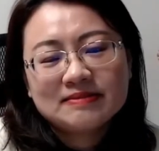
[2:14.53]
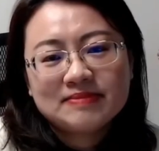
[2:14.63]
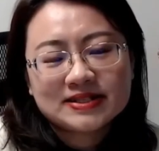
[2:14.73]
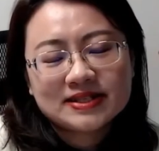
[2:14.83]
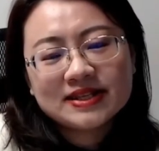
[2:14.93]

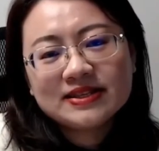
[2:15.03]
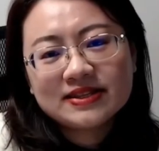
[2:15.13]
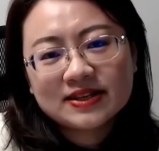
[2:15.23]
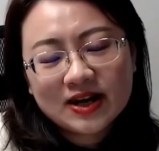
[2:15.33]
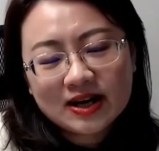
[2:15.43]
But in
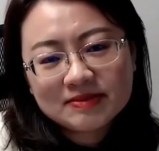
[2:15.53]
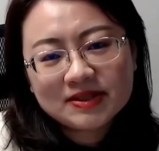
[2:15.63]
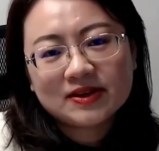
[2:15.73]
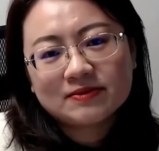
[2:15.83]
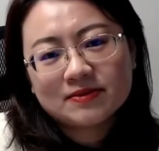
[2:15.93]
the common
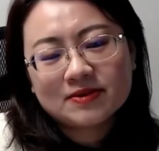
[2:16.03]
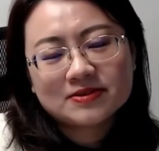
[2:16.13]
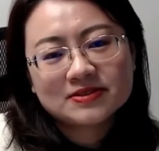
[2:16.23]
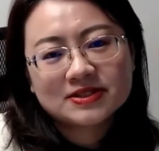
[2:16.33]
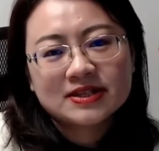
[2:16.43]
law
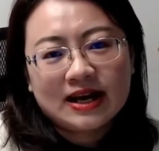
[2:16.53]
world,